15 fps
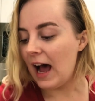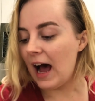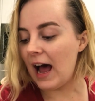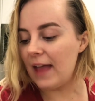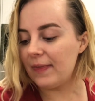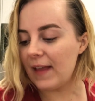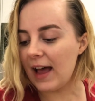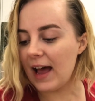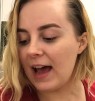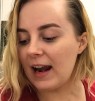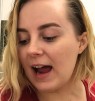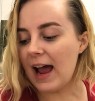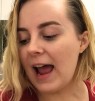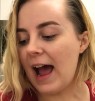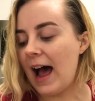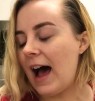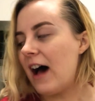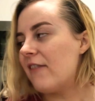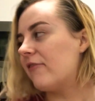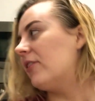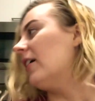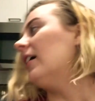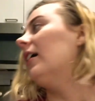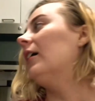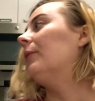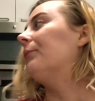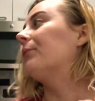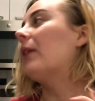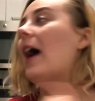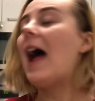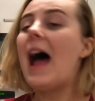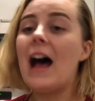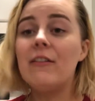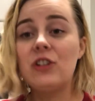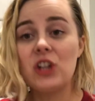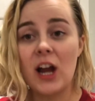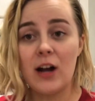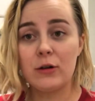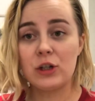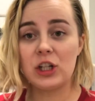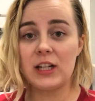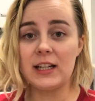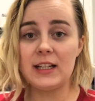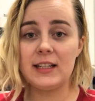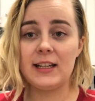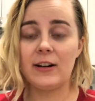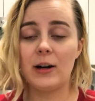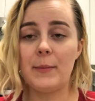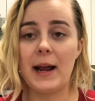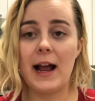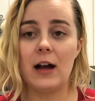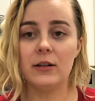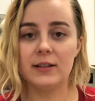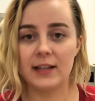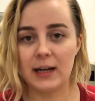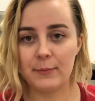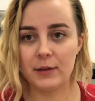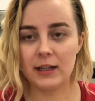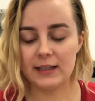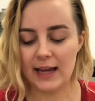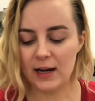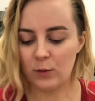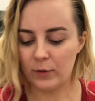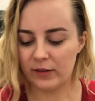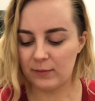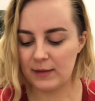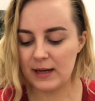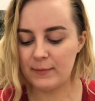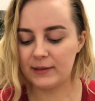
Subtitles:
And then I have chow cheese here at my house that I'm gonna take with me,